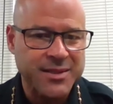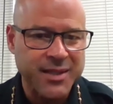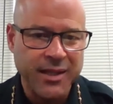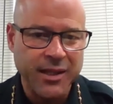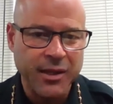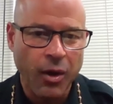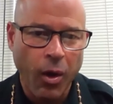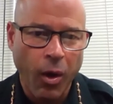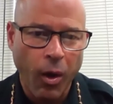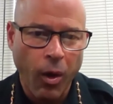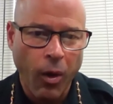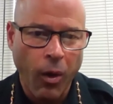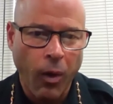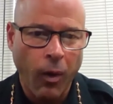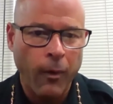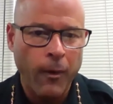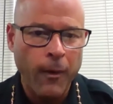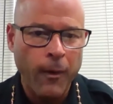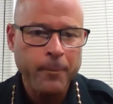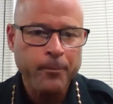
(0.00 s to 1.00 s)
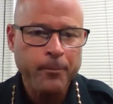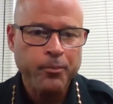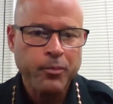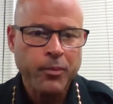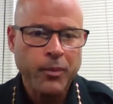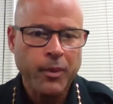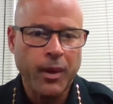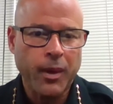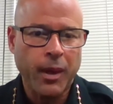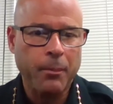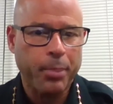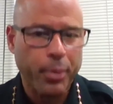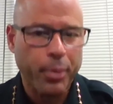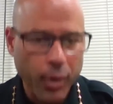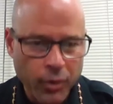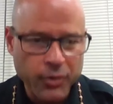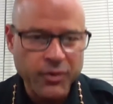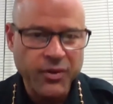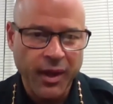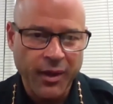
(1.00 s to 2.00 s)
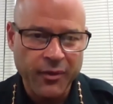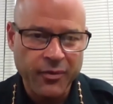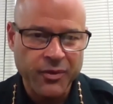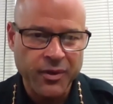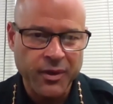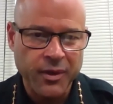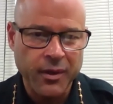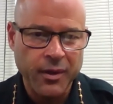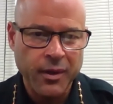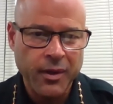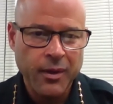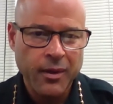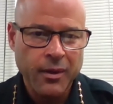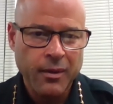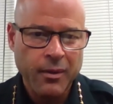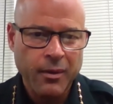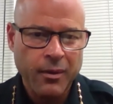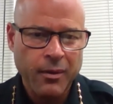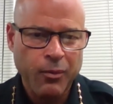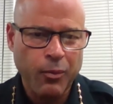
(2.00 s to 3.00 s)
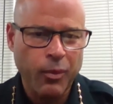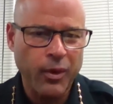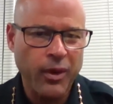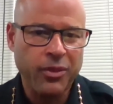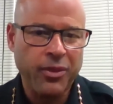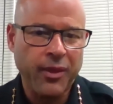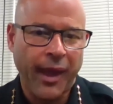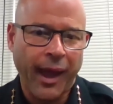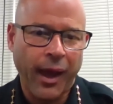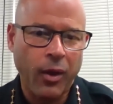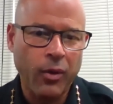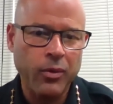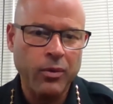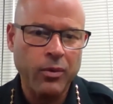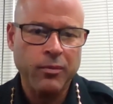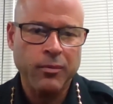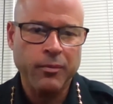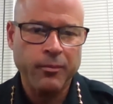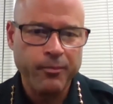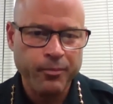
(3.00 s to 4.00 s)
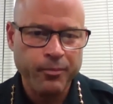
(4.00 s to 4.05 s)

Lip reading: at City Hall and protested without